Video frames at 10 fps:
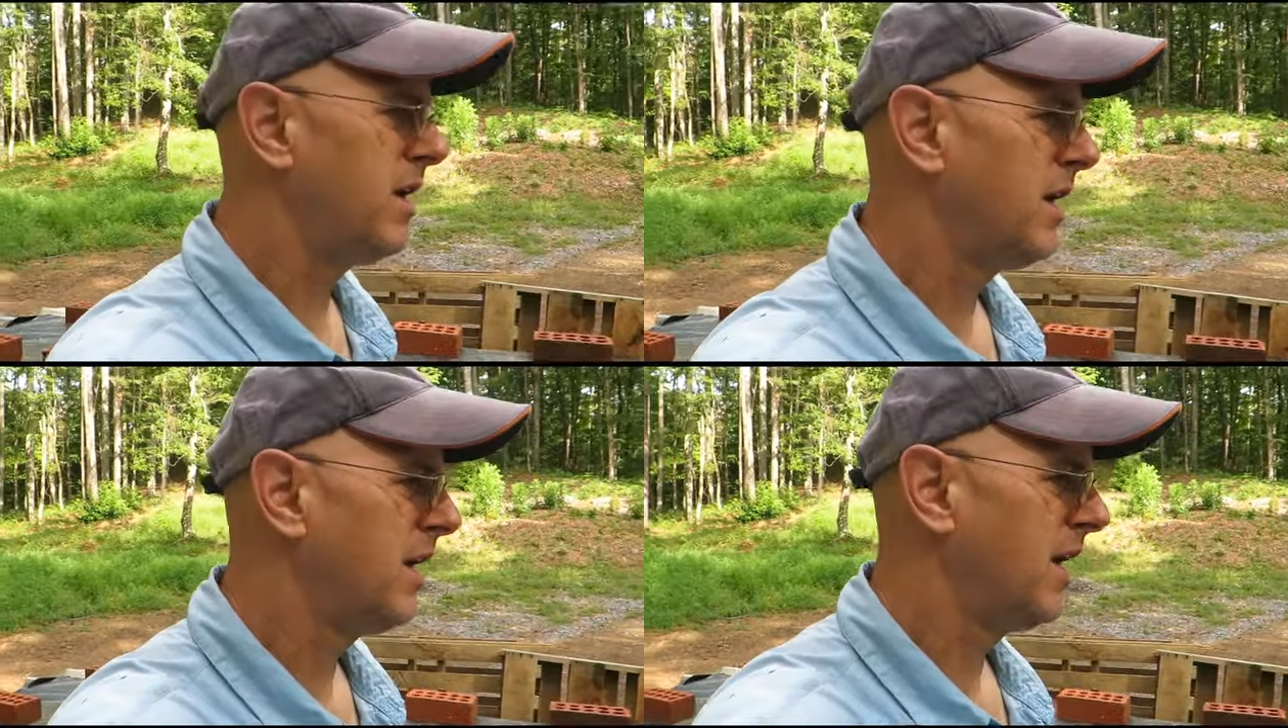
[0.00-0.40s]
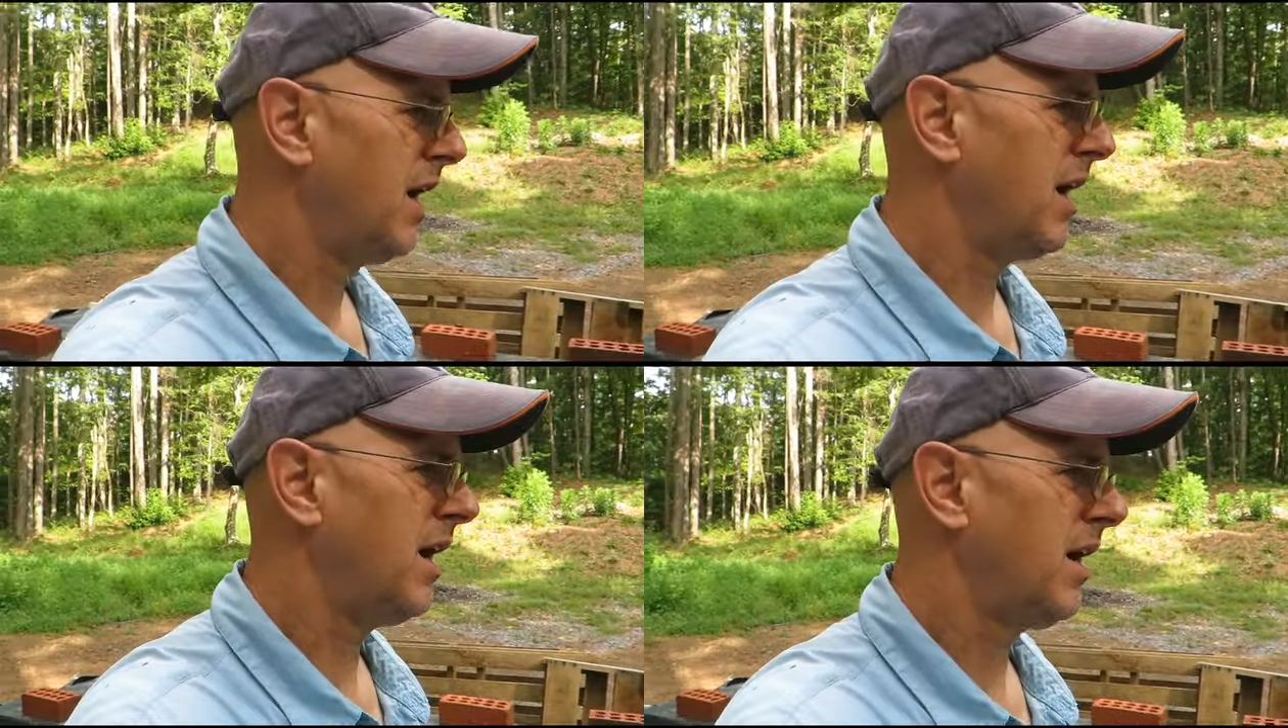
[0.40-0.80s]

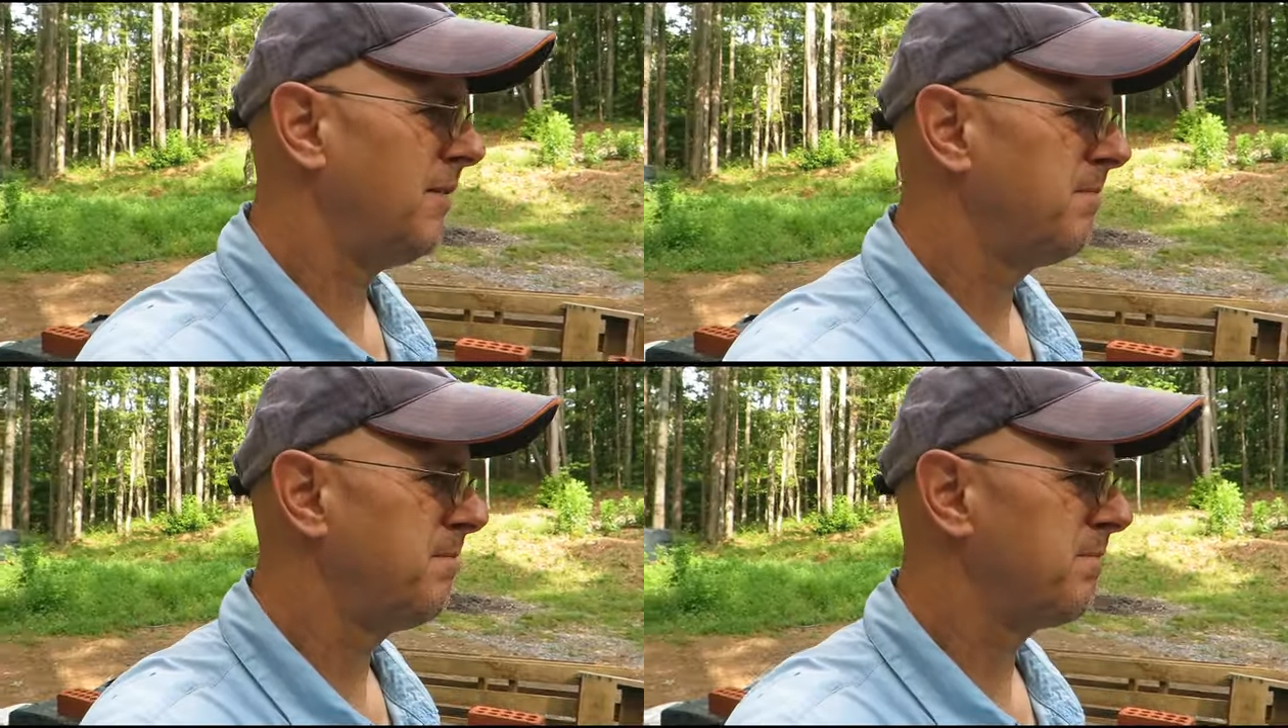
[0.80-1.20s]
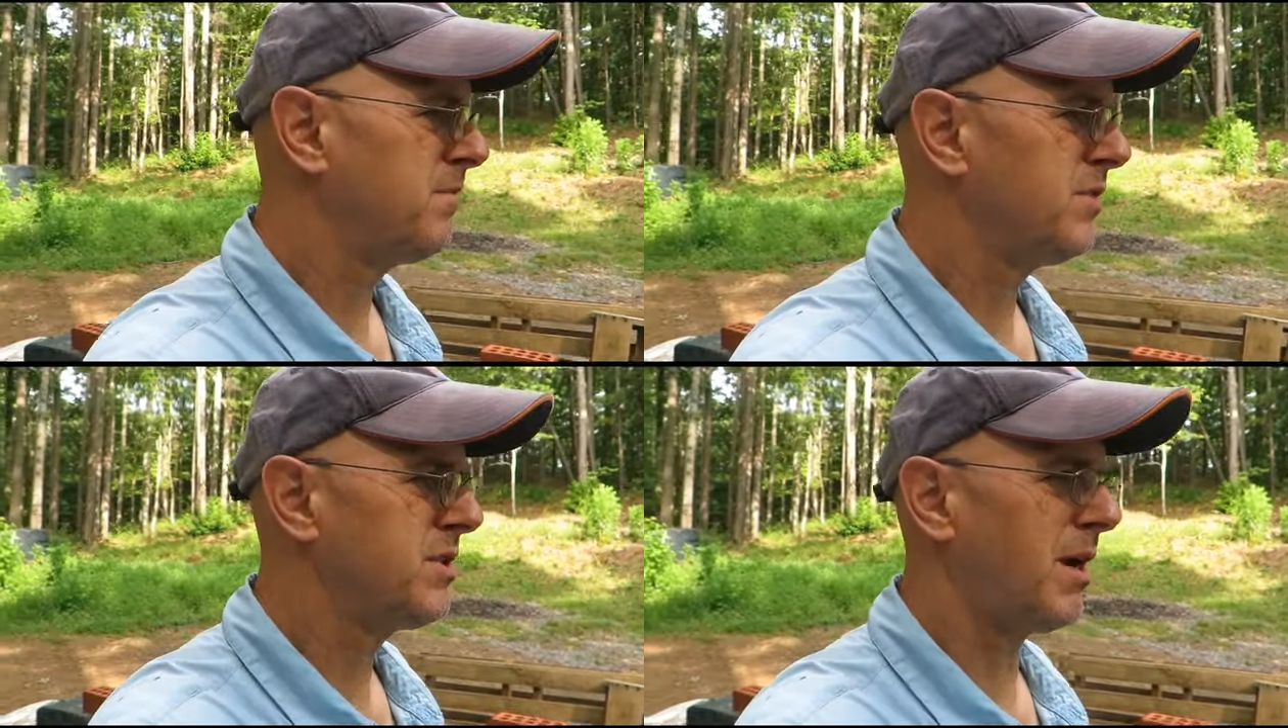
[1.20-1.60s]

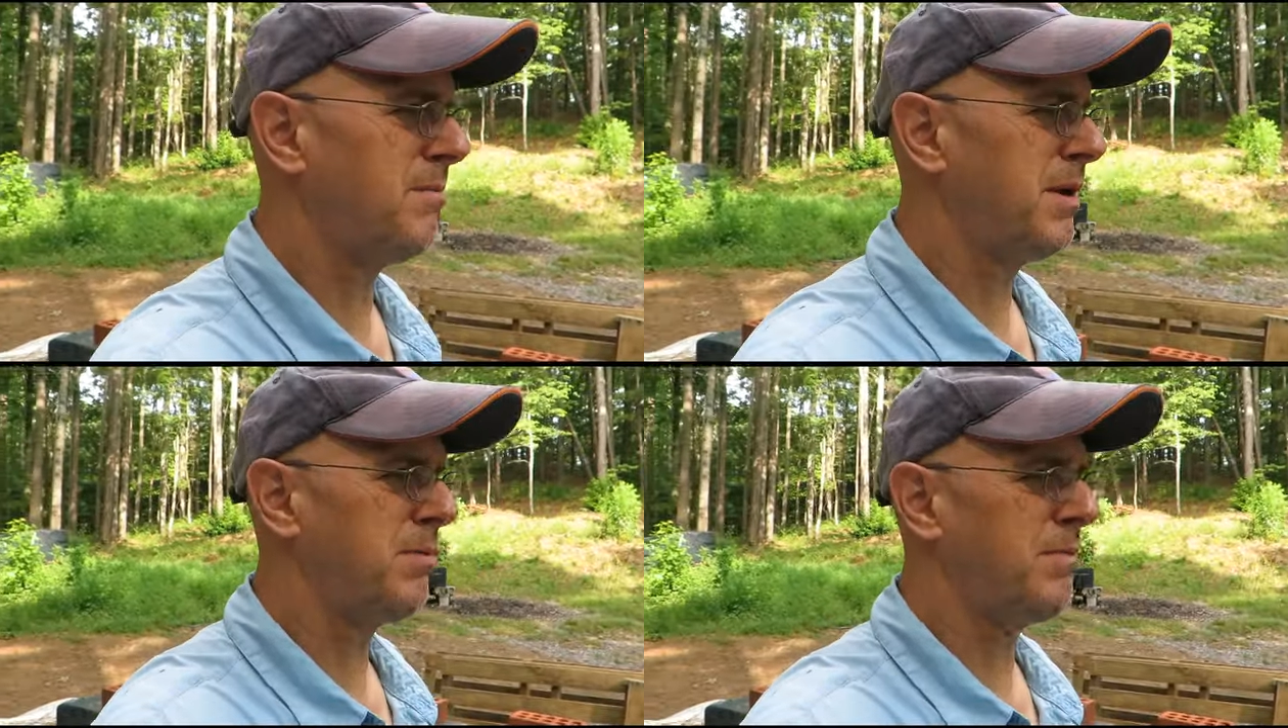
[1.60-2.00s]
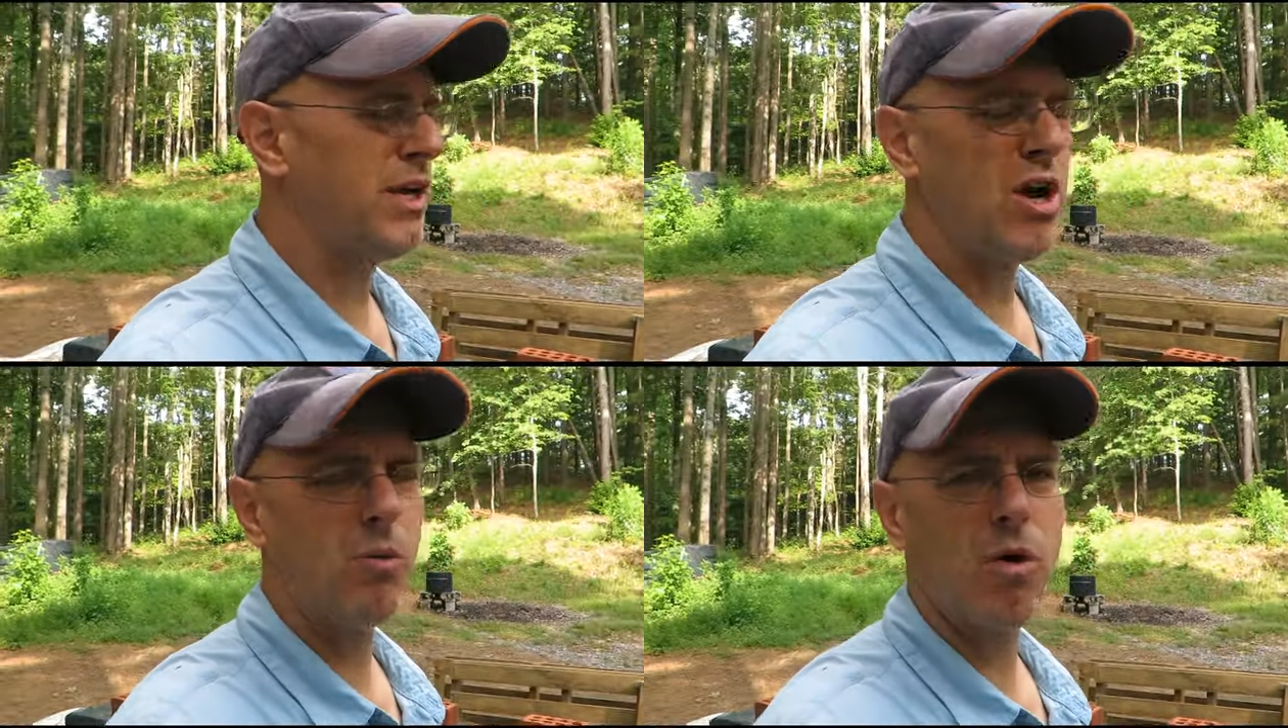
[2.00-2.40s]
Some people
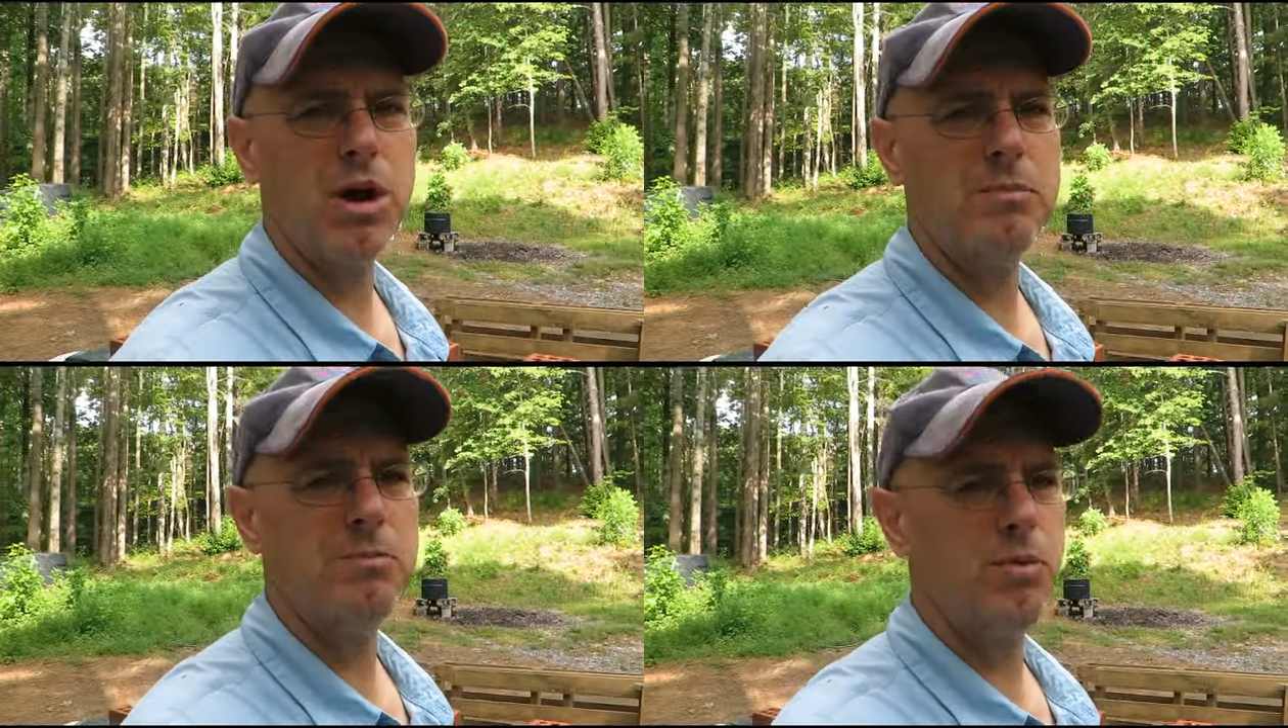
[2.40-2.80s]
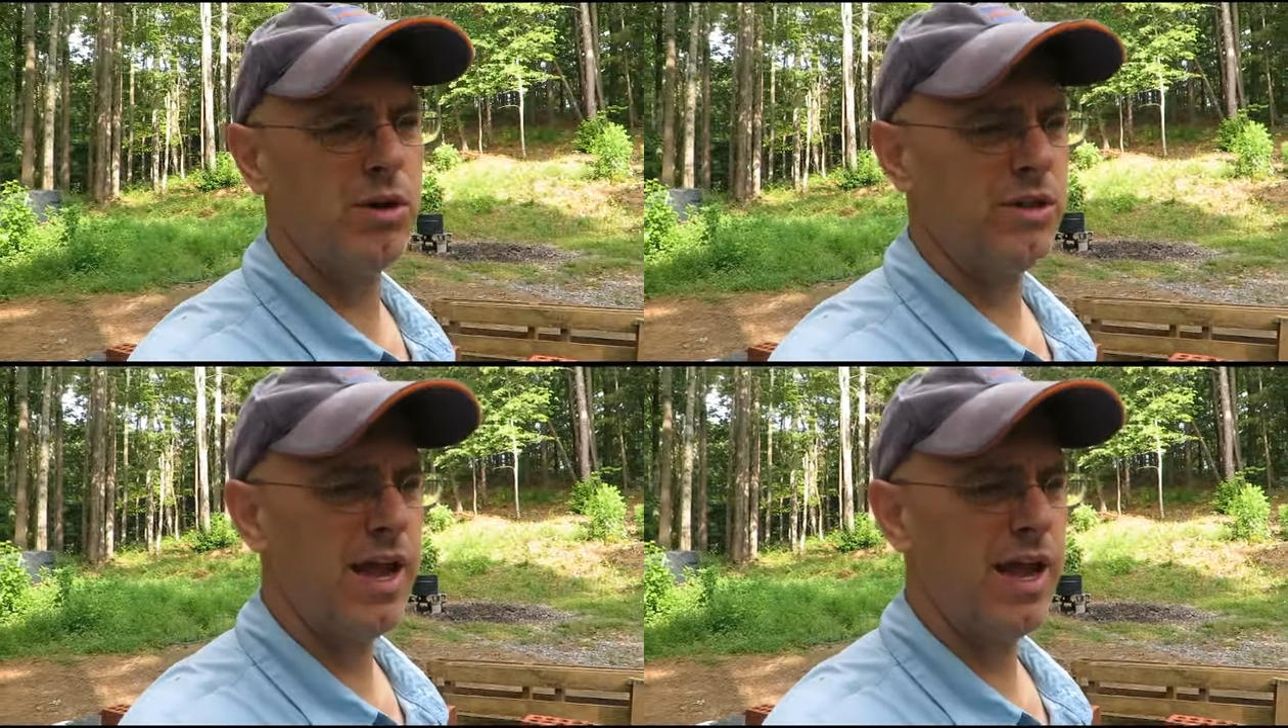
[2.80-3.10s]
may not want to put